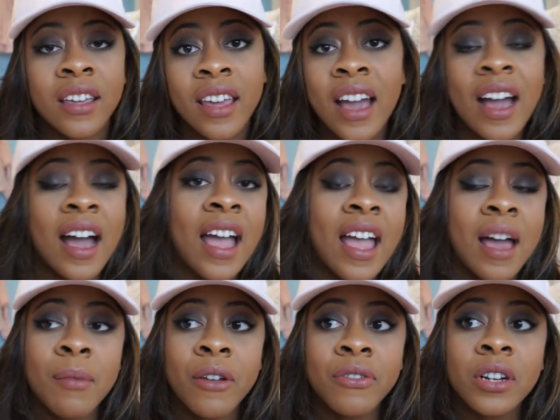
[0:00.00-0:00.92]
yeah, I
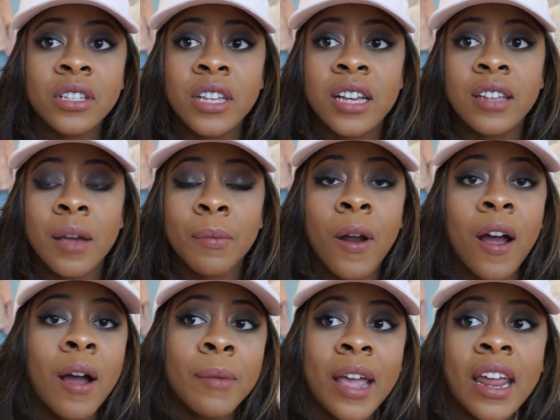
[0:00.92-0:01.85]
had my first kiss at
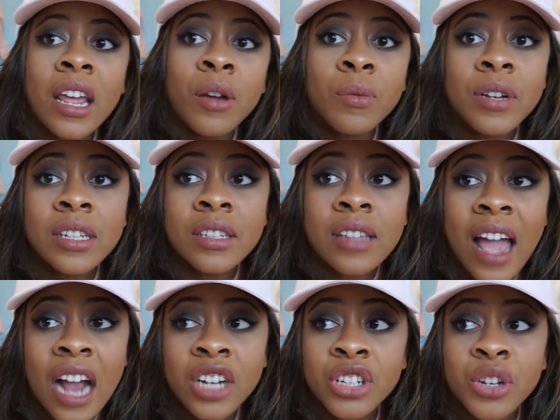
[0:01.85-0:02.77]
prom and it was
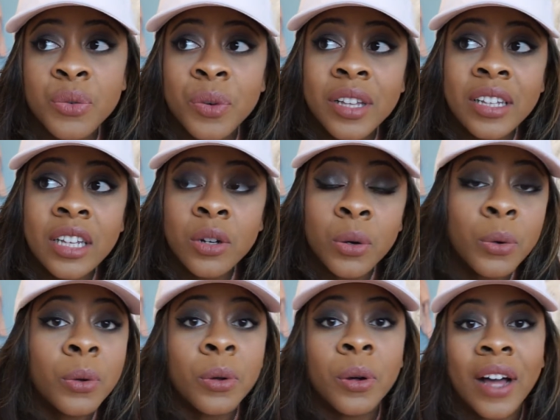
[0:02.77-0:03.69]
actually really
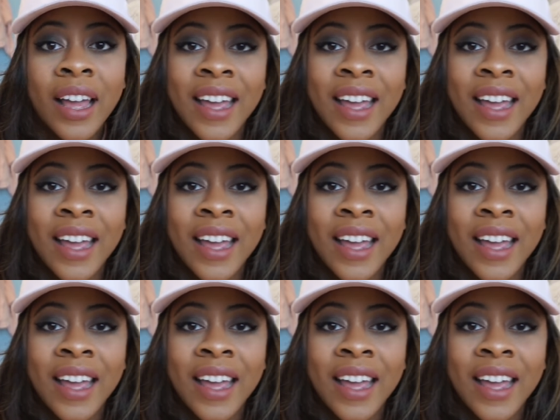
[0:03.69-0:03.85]
cool.